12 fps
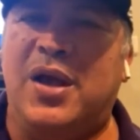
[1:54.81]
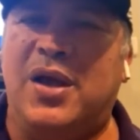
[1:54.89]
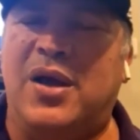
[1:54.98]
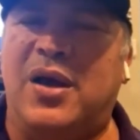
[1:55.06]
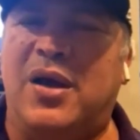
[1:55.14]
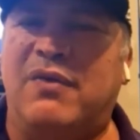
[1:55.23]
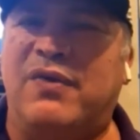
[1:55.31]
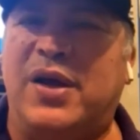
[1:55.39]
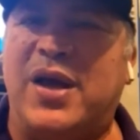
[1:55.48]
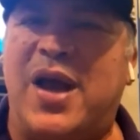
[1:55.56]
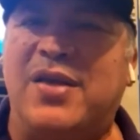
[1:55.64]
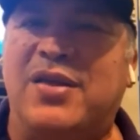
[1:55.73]
of a
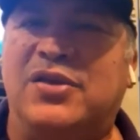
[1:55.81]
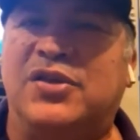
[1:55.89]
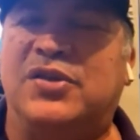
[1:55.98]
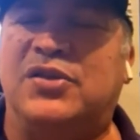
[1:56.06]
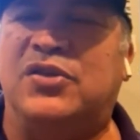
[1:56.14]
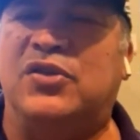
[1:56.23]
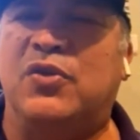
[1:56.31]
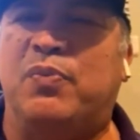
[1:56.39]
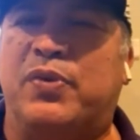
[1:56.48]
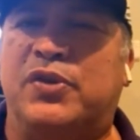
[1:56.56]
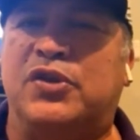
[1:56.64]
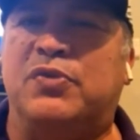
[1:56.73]
guy that's
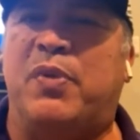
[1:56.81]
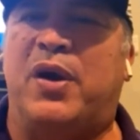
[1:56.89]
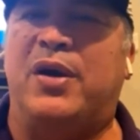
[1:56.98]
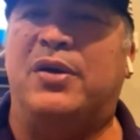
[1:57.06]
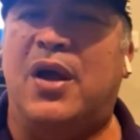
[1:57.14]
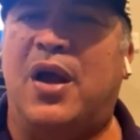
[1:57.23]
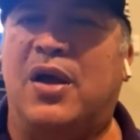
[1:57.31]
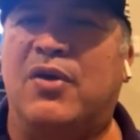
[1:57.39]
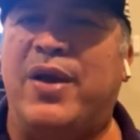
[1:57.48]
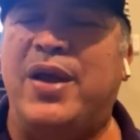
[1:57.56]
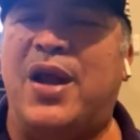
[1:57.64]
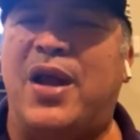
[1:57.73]
super smart,
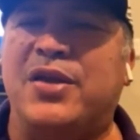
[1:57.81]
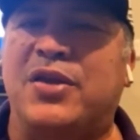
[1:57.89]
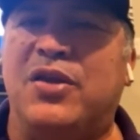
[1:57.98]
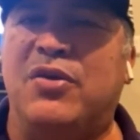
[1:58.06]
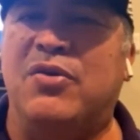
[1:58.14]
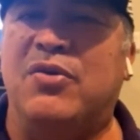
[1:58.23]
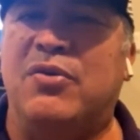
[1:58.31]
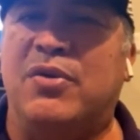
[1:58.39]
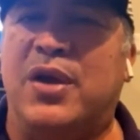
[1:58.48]
great IQ.